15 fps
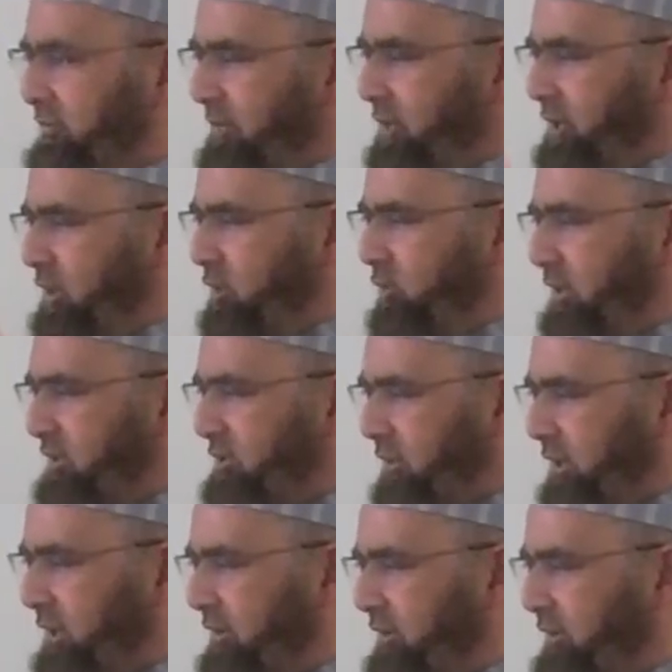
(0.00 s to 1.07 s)
in US,
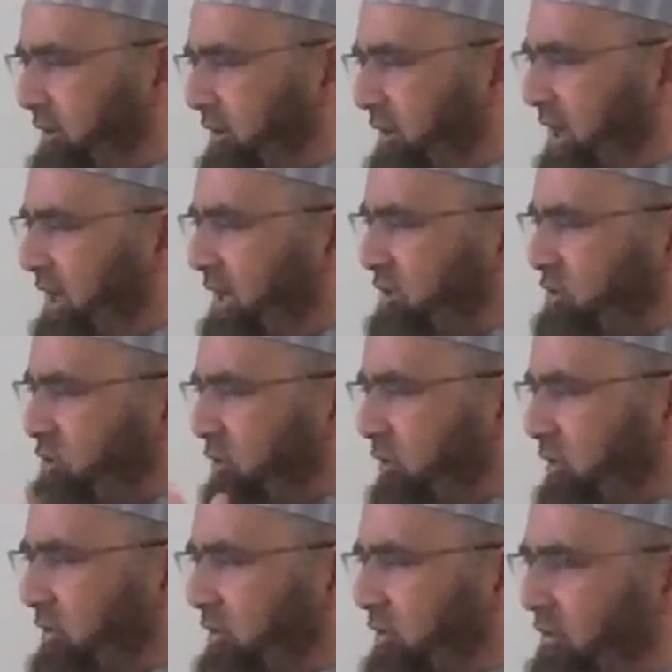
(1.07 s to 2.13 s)
right? Any
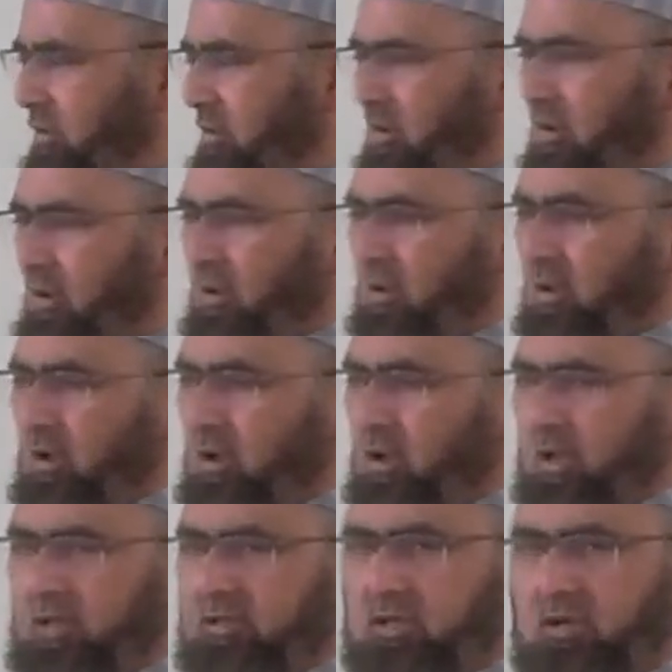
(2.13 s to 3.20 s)
store.
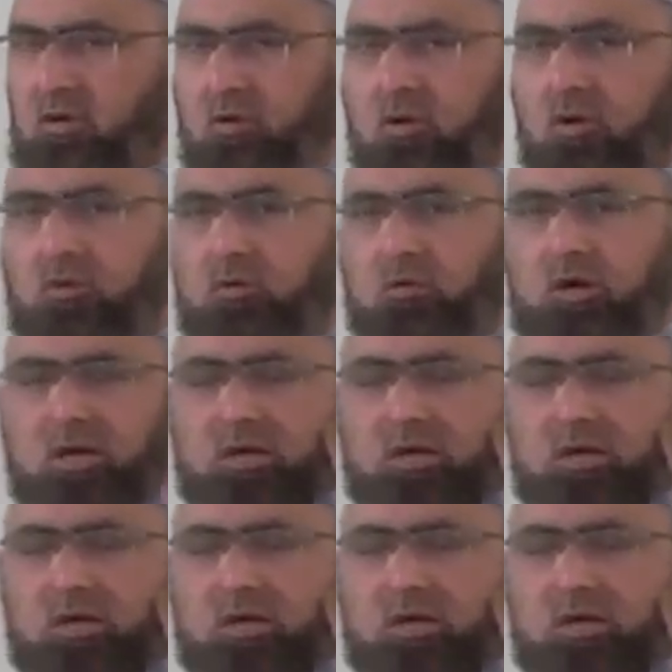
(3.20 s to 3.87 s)
Let's say you go to